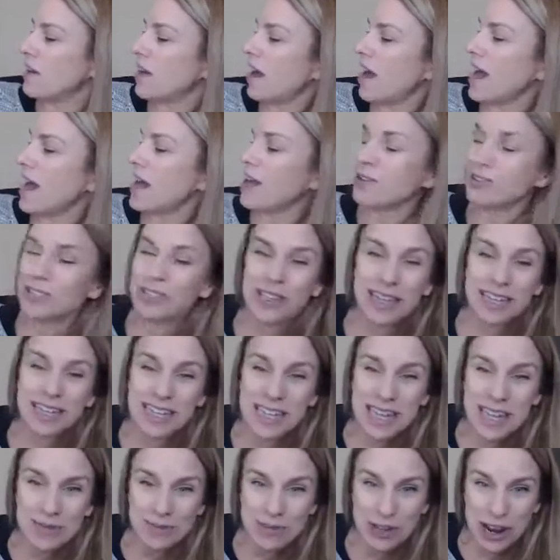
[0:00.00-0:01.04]
I also like to
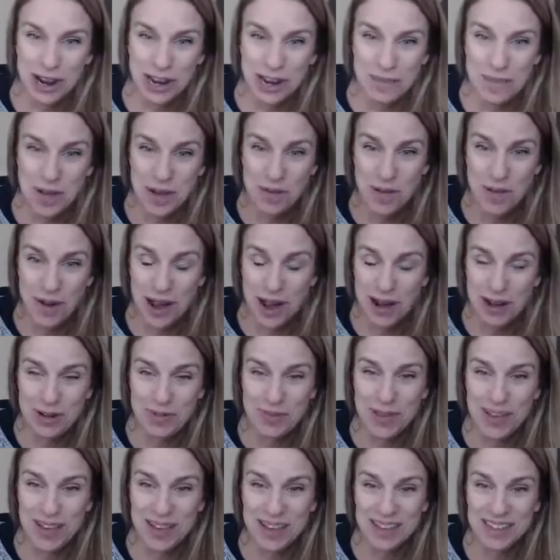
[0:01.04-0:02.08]
keep track of my water
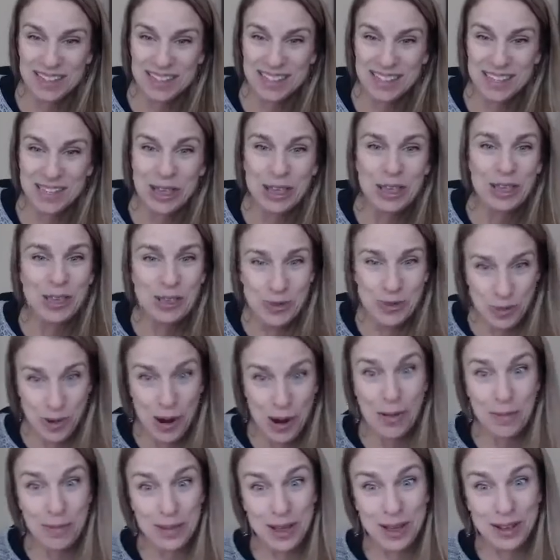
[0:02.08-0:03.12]
because you
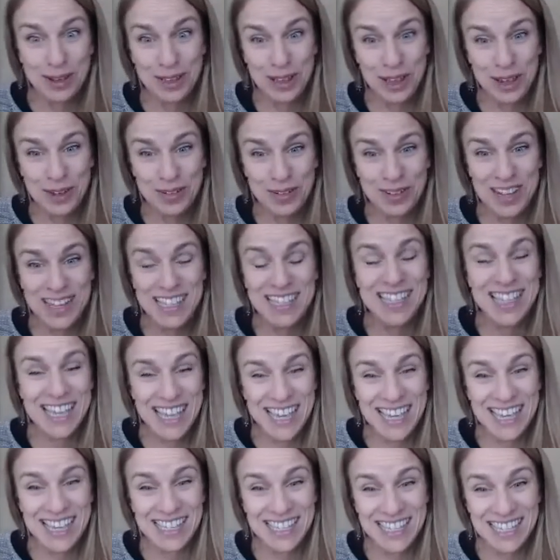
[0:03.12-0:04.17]
probably all know it's the
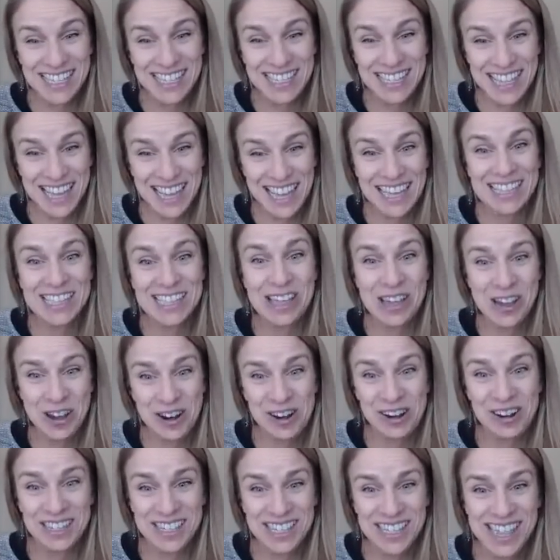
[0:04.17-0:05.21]
easiest thing, it's the
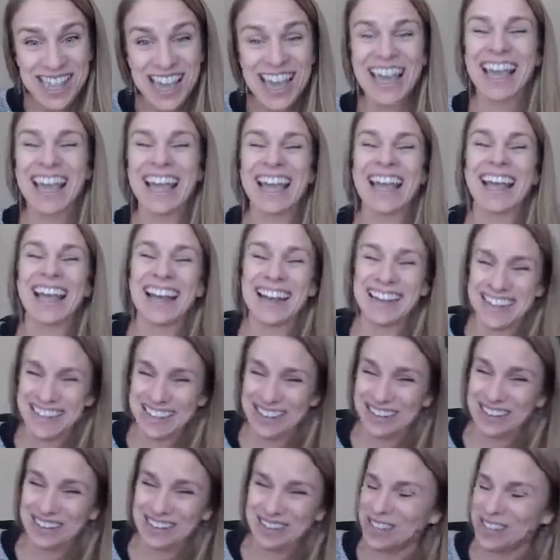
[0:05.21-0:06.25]
hardest thing to do.